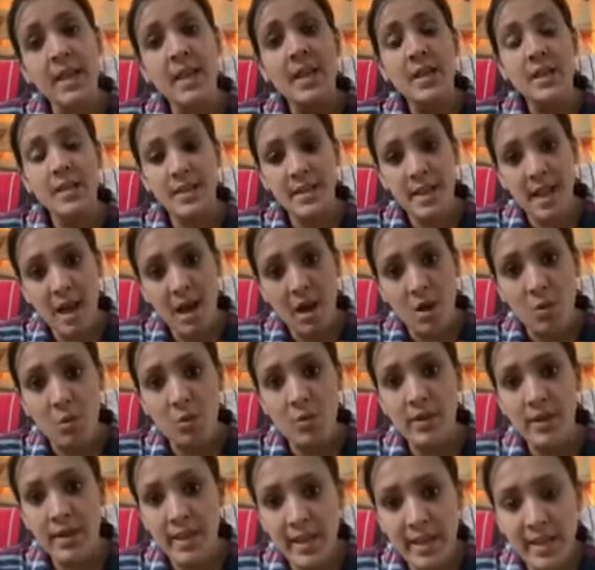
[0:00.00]
Now
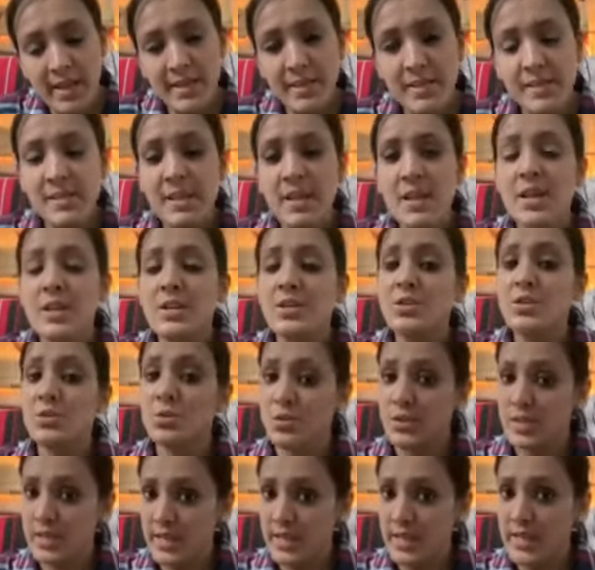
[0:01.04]
kids,
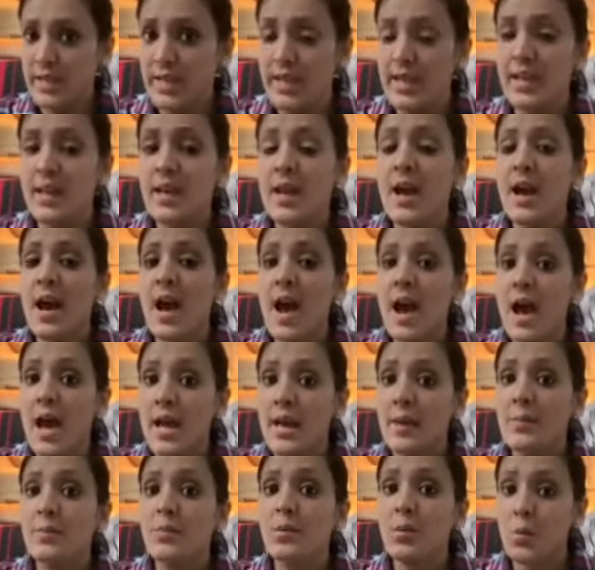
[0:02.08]
today
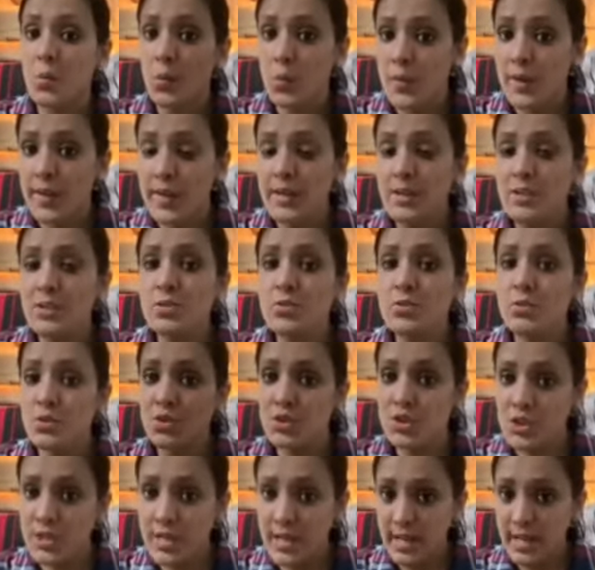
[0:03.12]
I'm going to
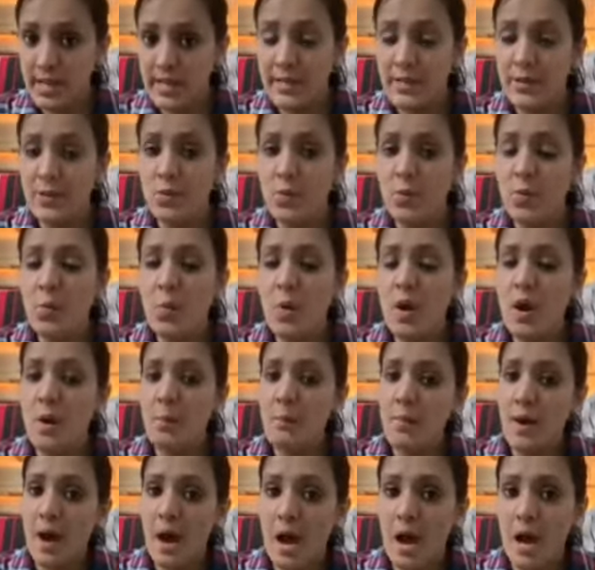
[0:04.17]
tell you
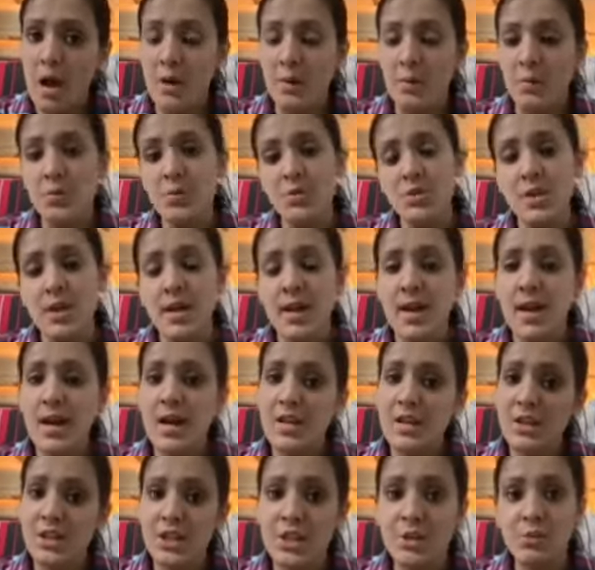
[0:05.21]
about a
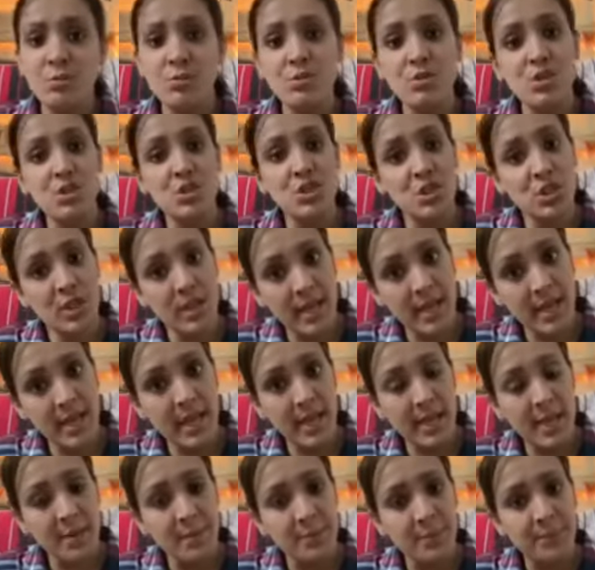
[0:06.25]
new
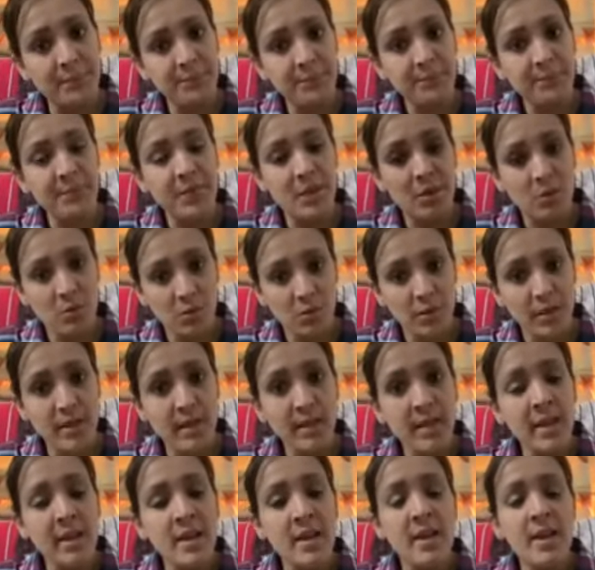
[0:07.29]
shape. Okay,
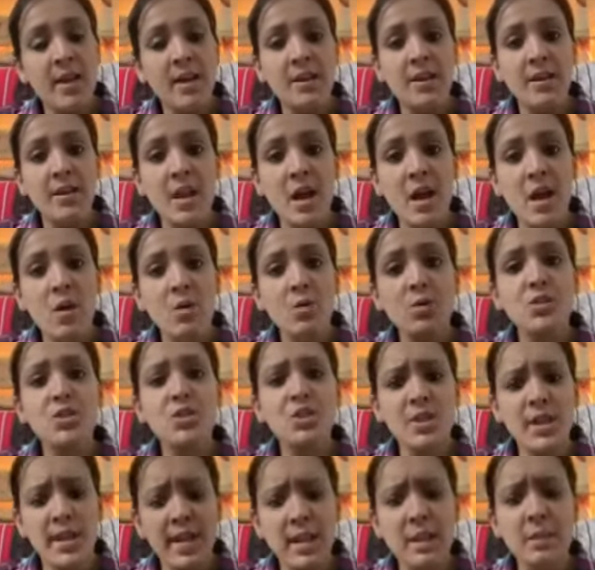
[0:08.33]
now
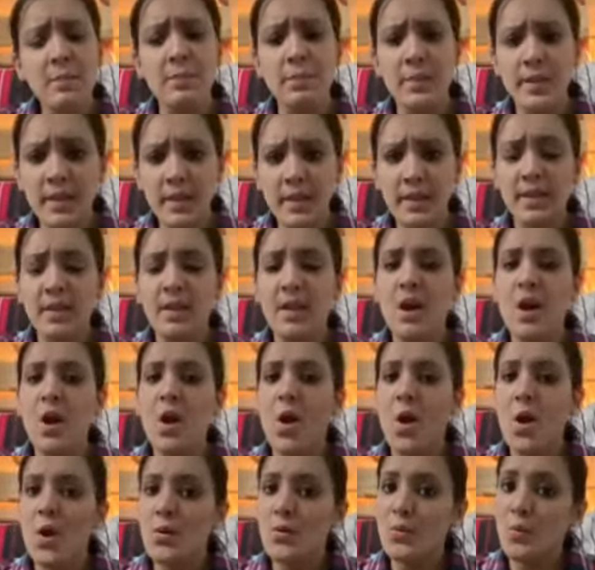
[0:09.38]
tell me,
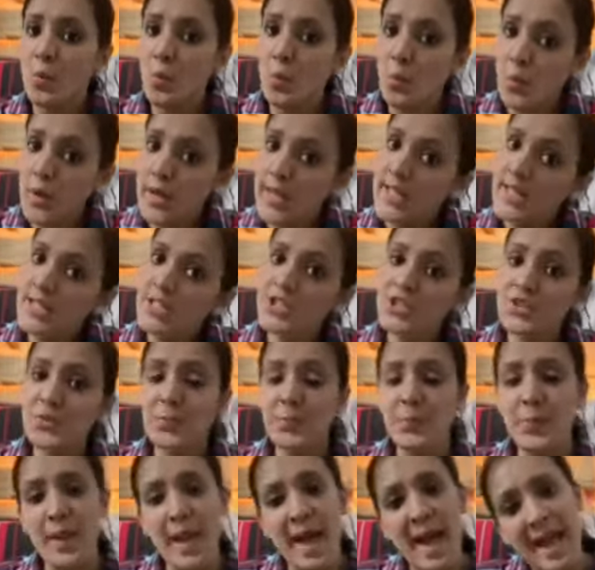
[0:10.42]
on which
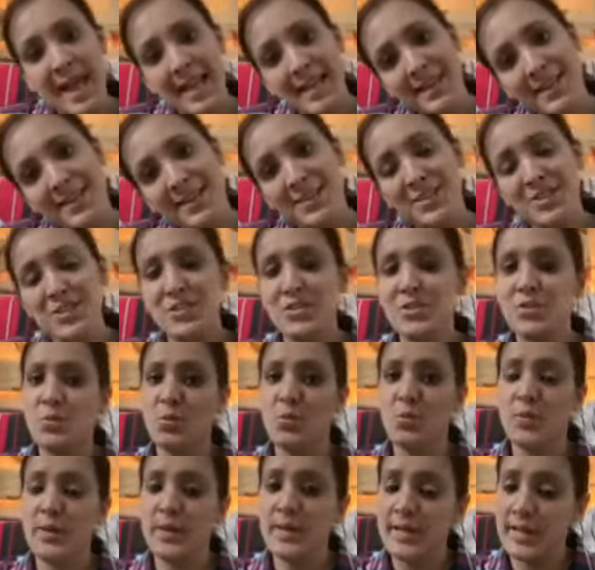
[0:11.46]
planet do
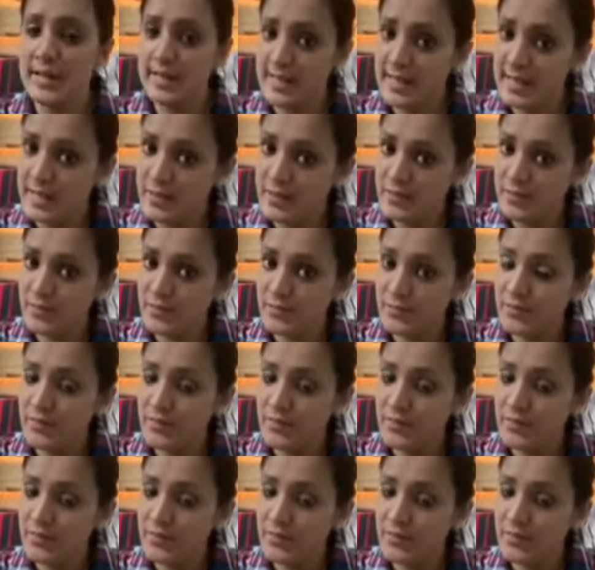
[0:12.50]
we live?